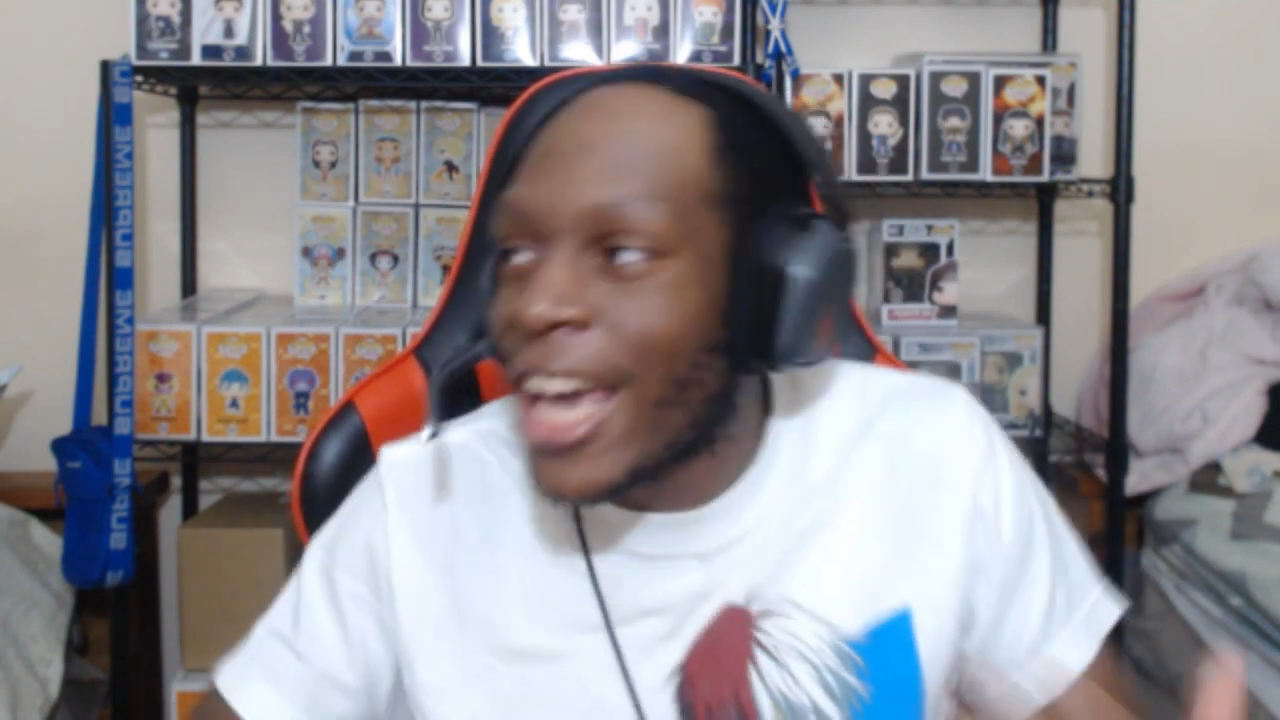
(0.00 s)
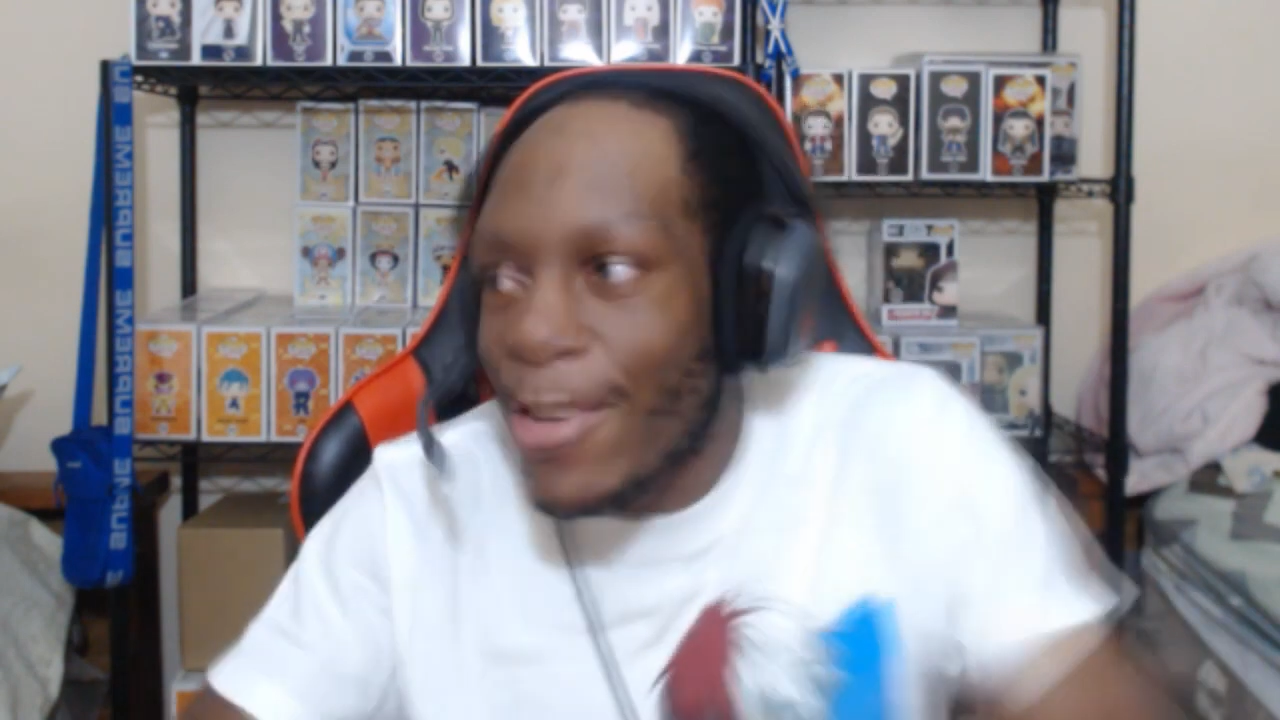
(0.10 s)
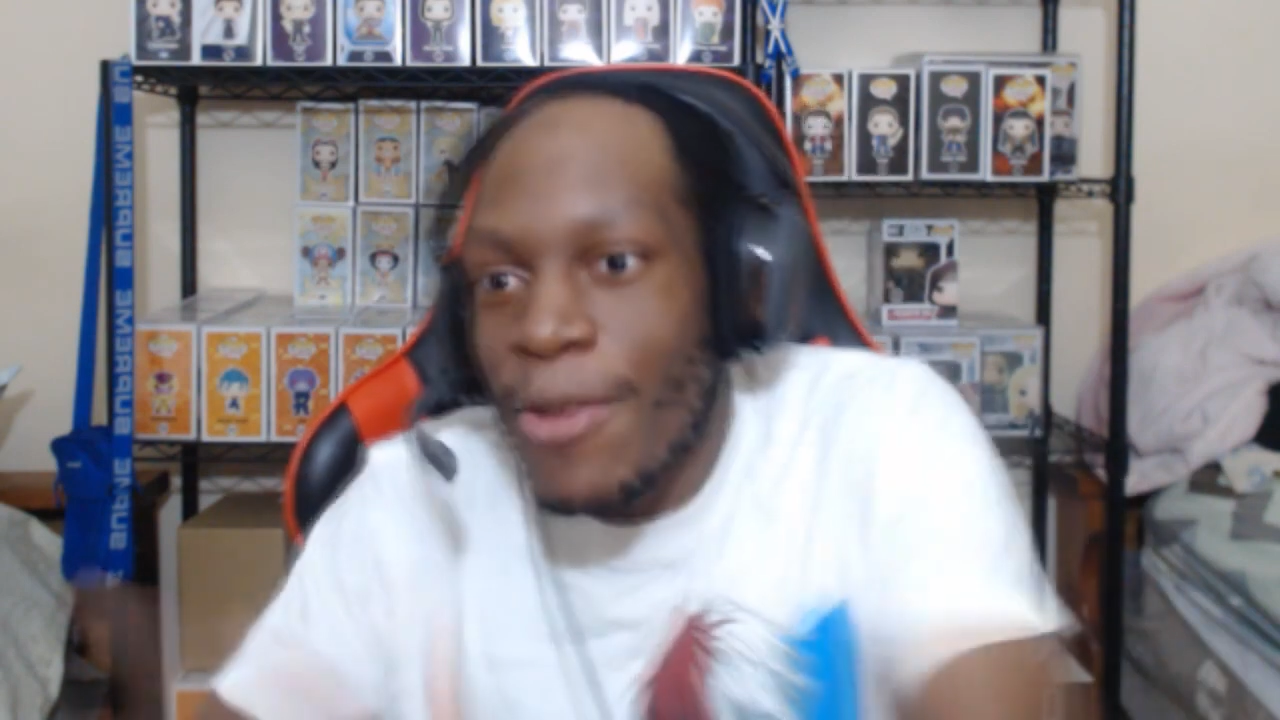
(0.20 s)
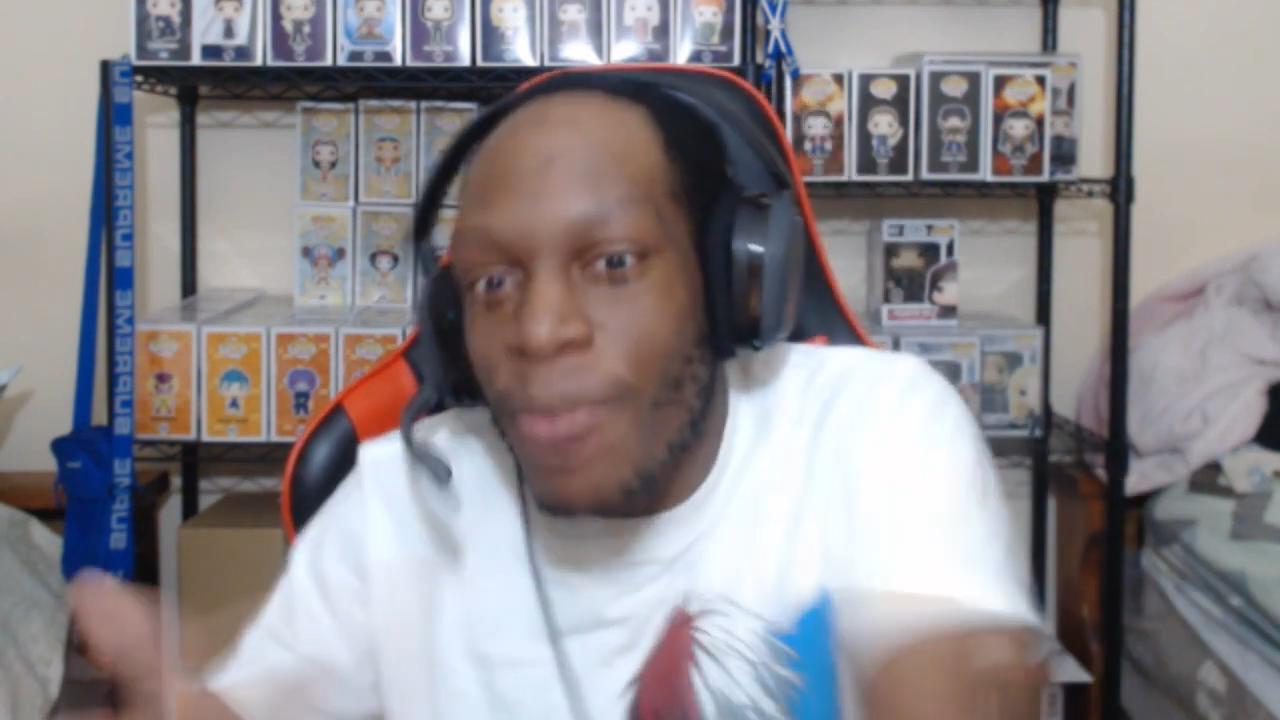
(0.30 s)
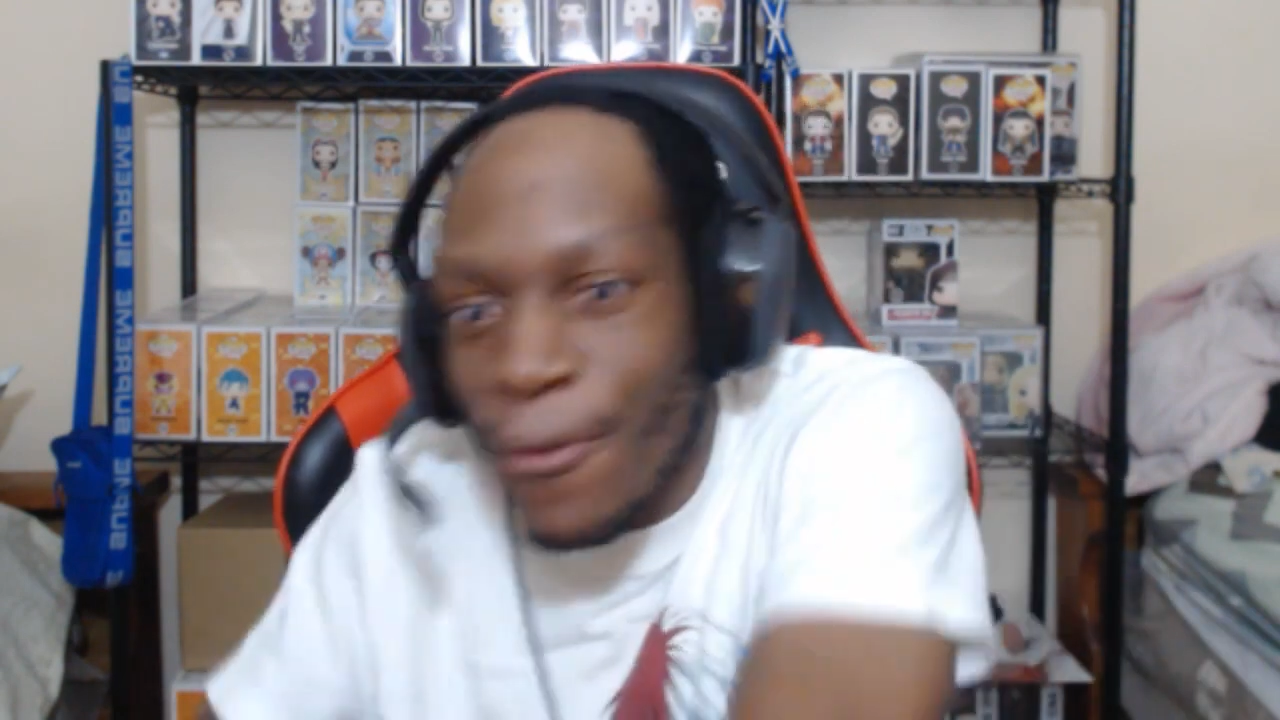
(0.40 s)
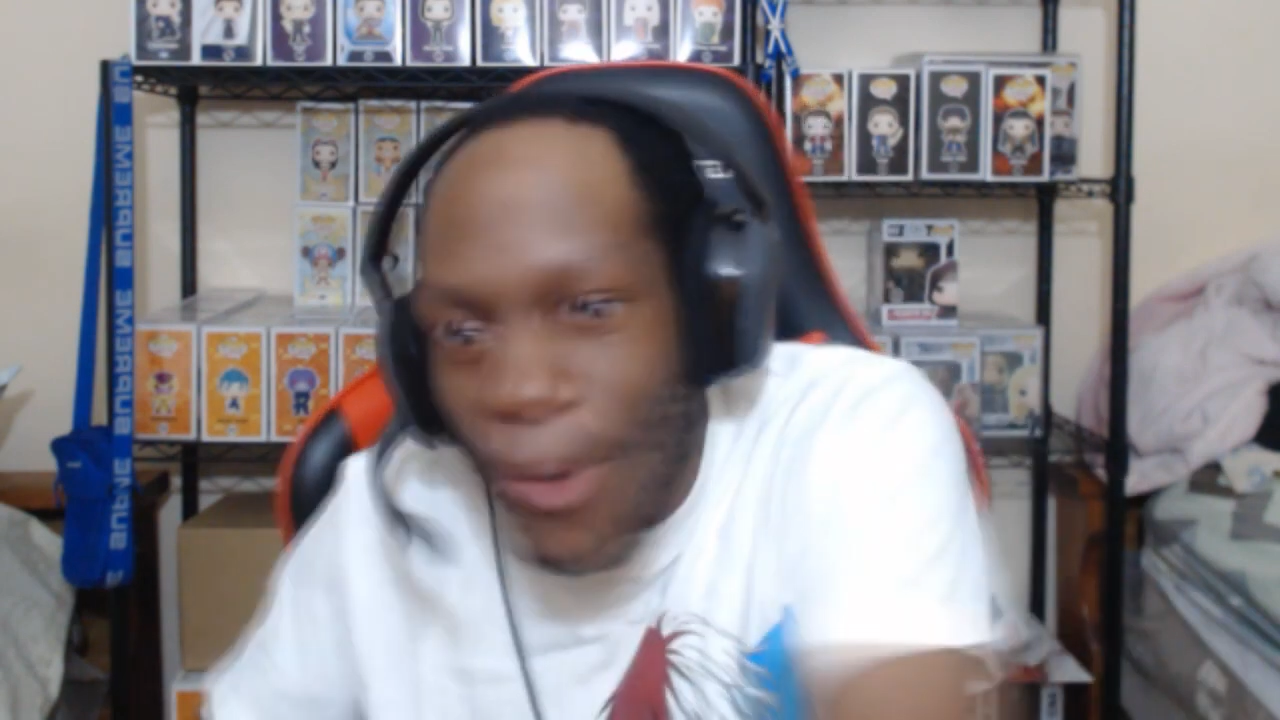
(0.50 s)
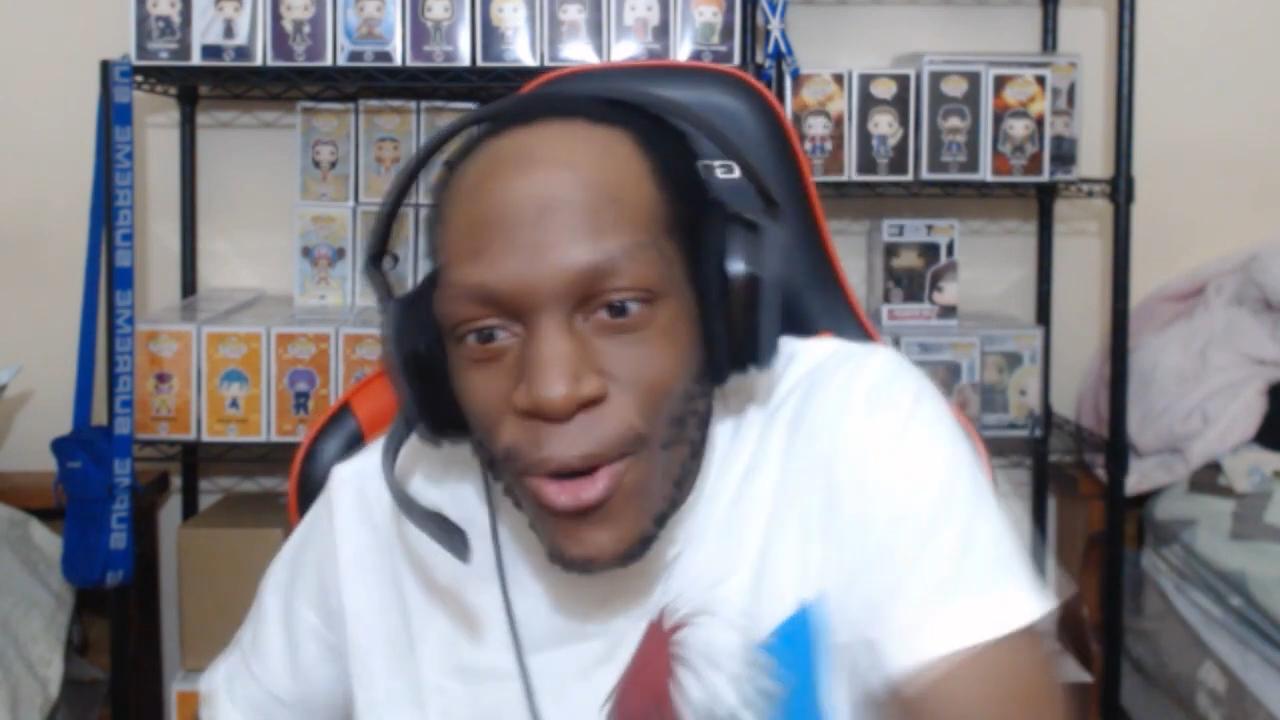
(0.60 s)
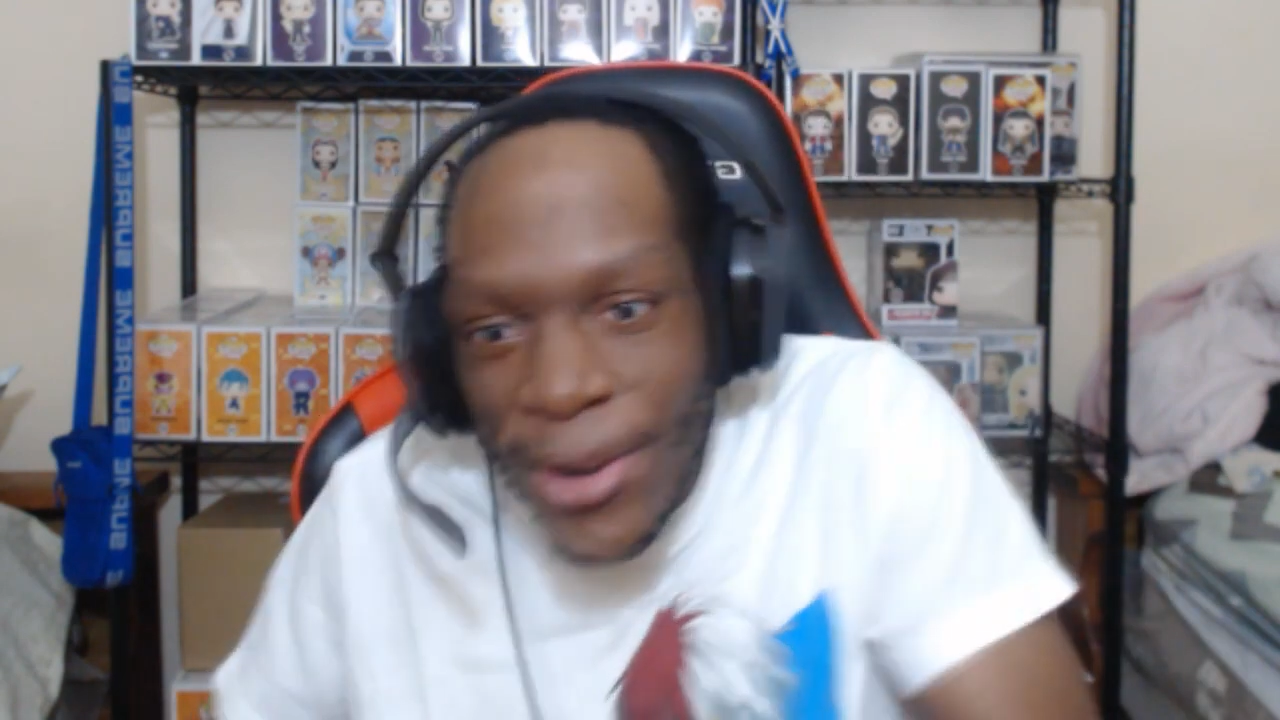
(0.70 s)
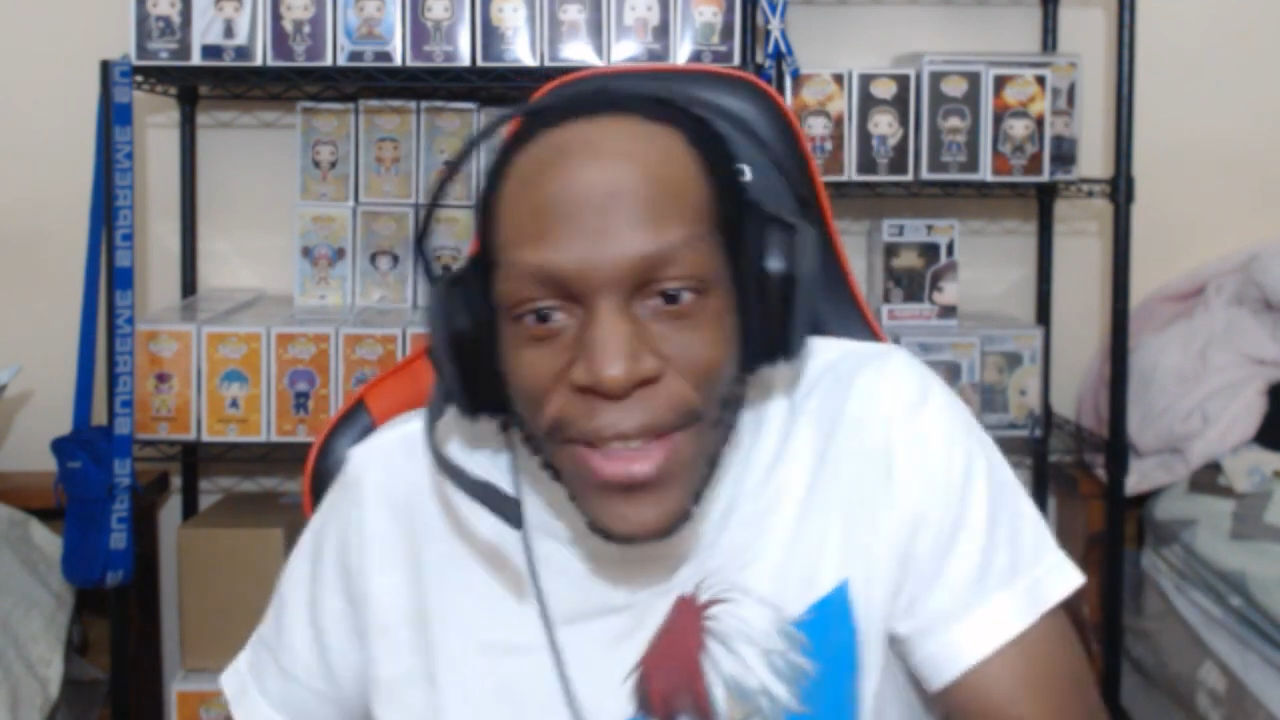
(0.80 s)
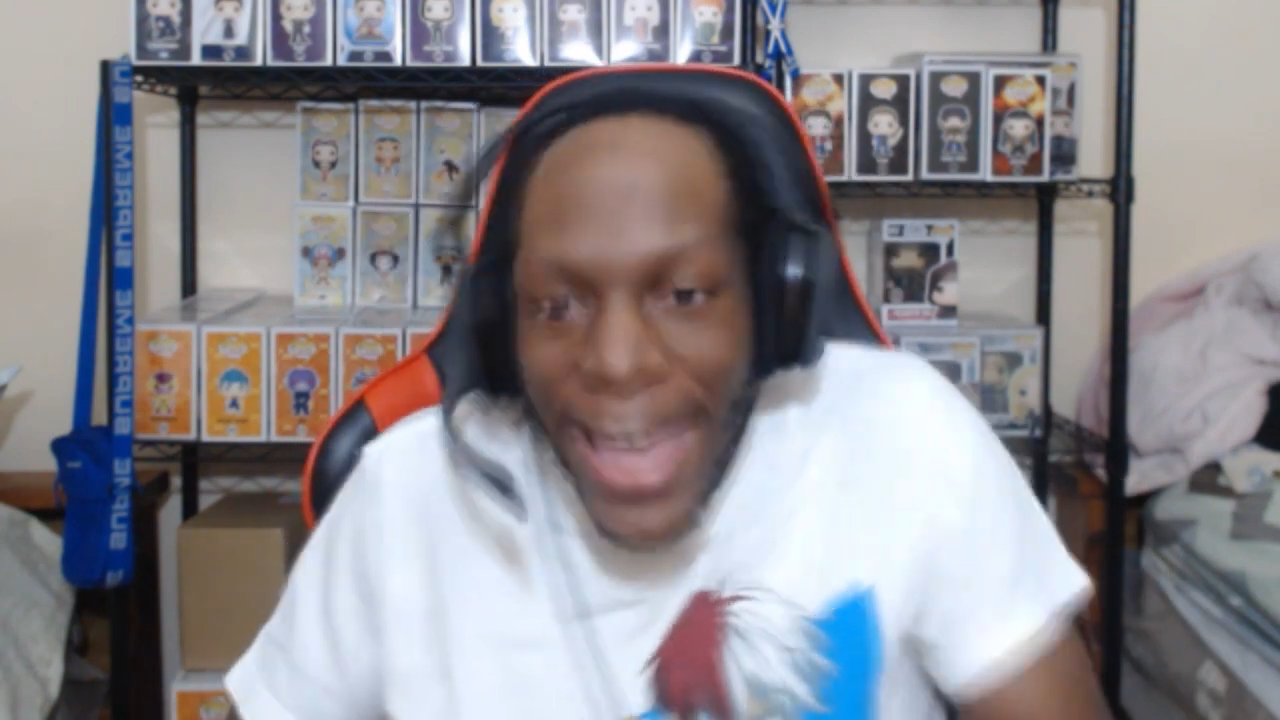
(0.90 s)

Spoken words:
even before